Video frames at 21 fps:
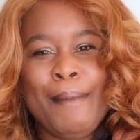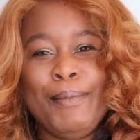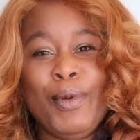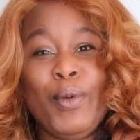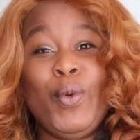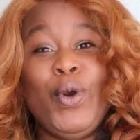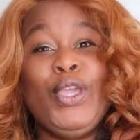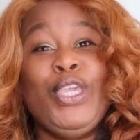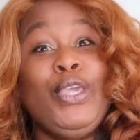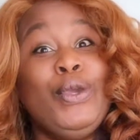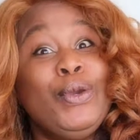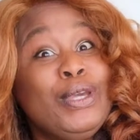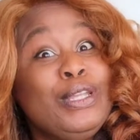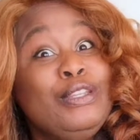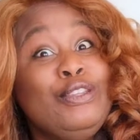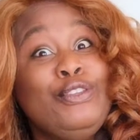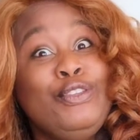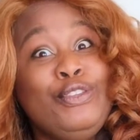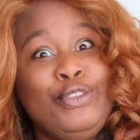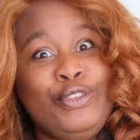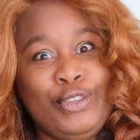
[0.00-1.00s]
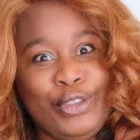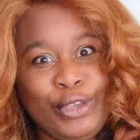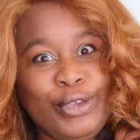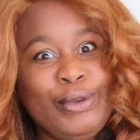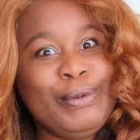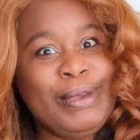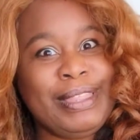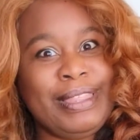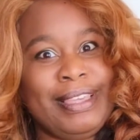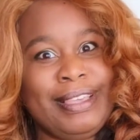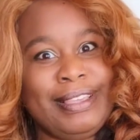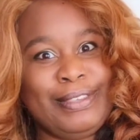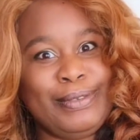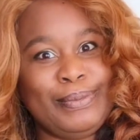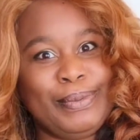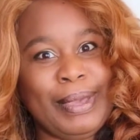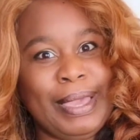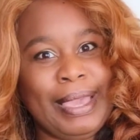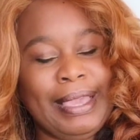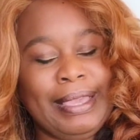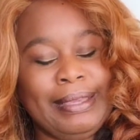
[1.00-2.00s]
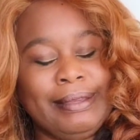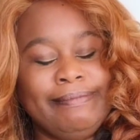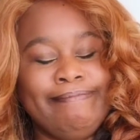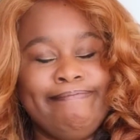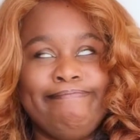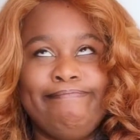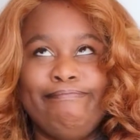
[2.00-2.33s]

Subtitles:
But what you can do with this wig